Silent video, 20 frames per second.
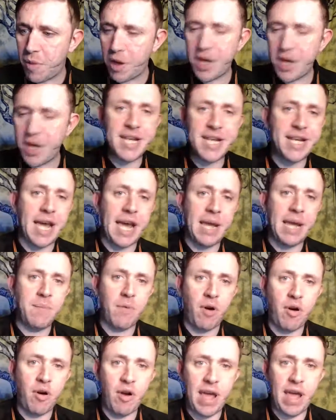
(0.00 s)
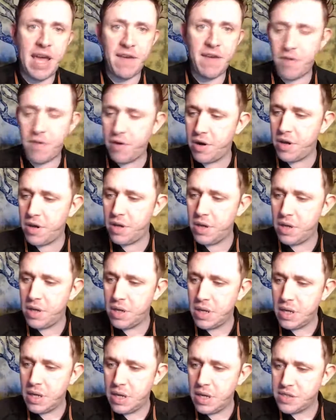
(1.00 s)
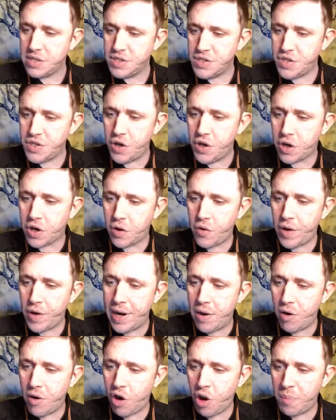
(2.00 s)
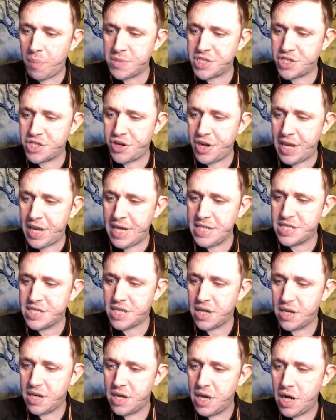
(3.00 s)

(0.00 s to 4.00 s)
money, time, or effort. New career opportunities.